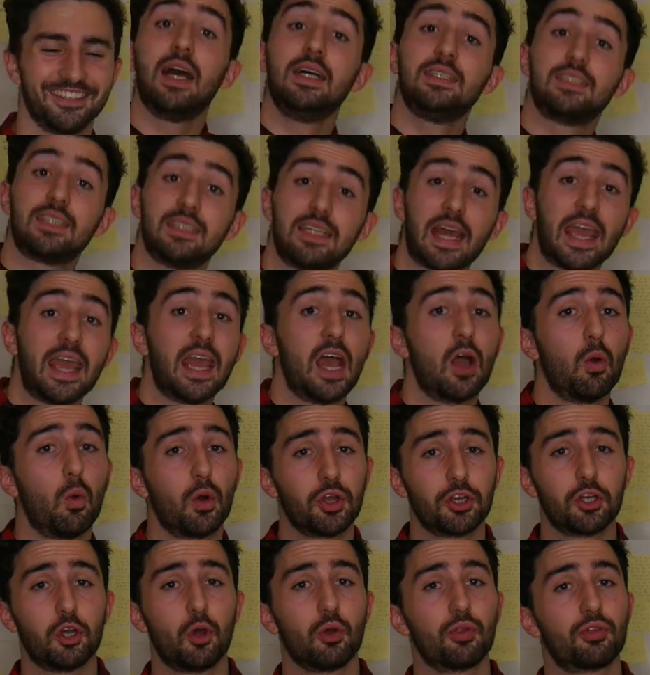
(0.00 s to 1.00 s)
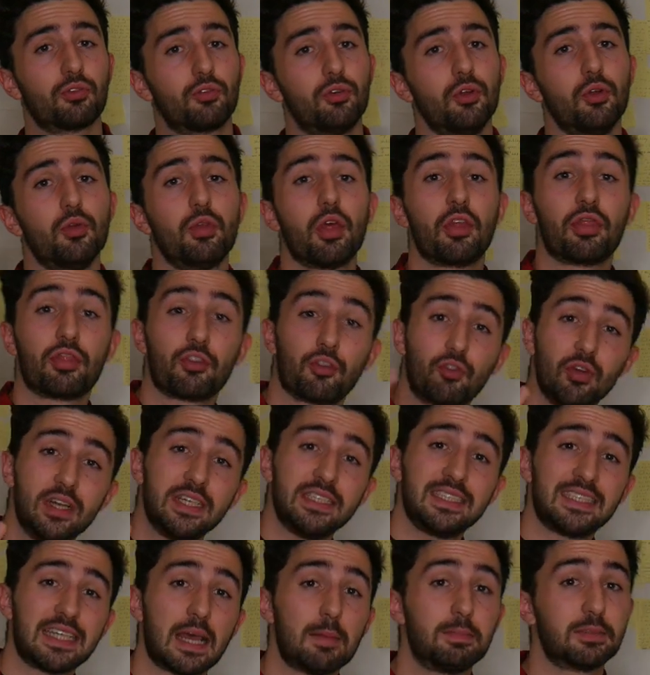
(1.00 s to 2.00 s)
Today, I want to go through the three
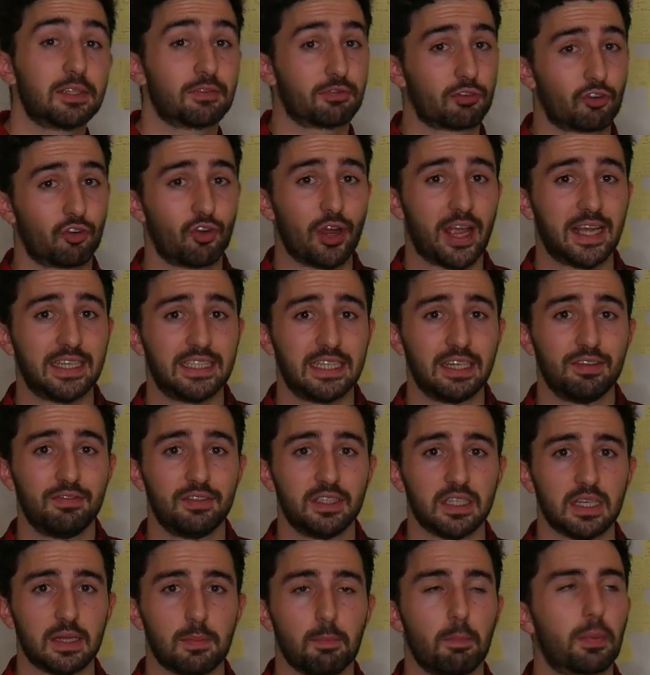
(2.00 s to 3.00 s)
steps of creativity,